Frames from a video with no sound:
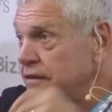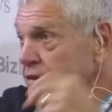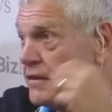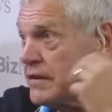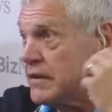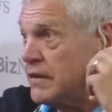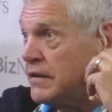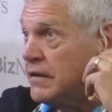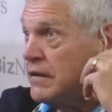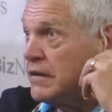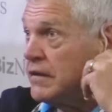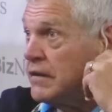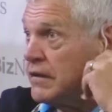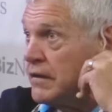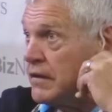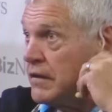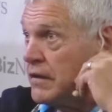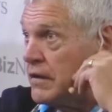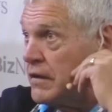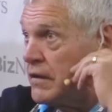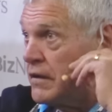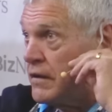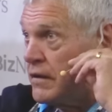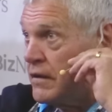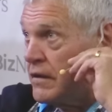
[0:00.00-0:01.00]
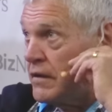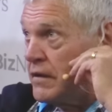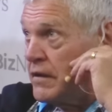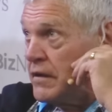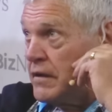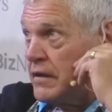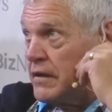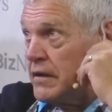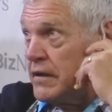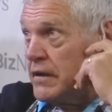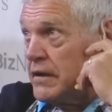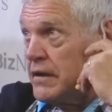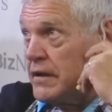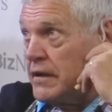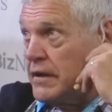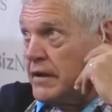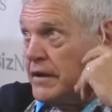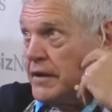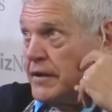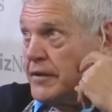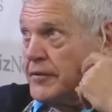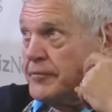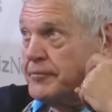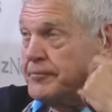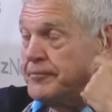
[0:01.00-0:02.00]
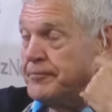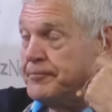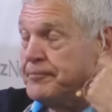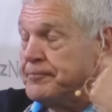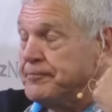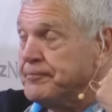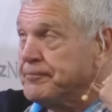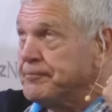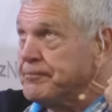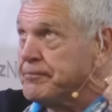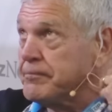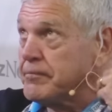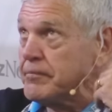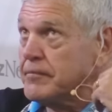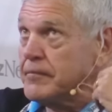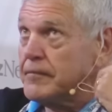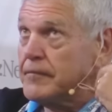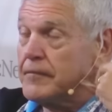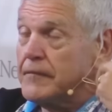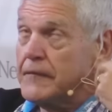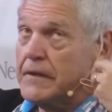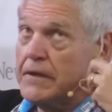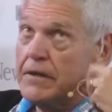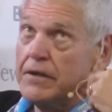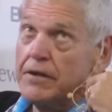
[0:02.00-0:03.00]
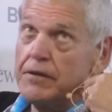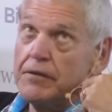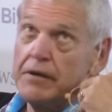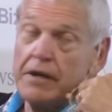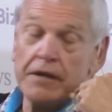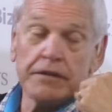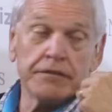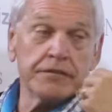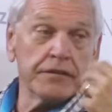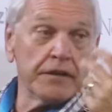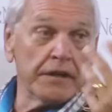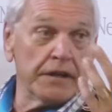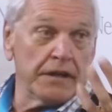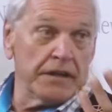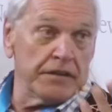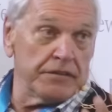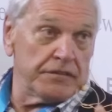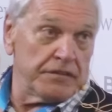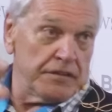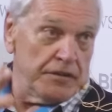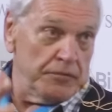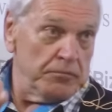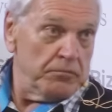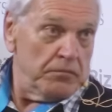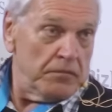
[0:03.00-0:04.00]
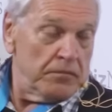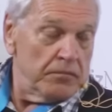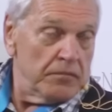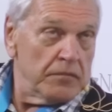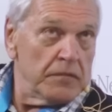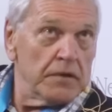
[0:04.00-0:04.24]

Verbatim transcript: picker. Um, you know, outside Eskom.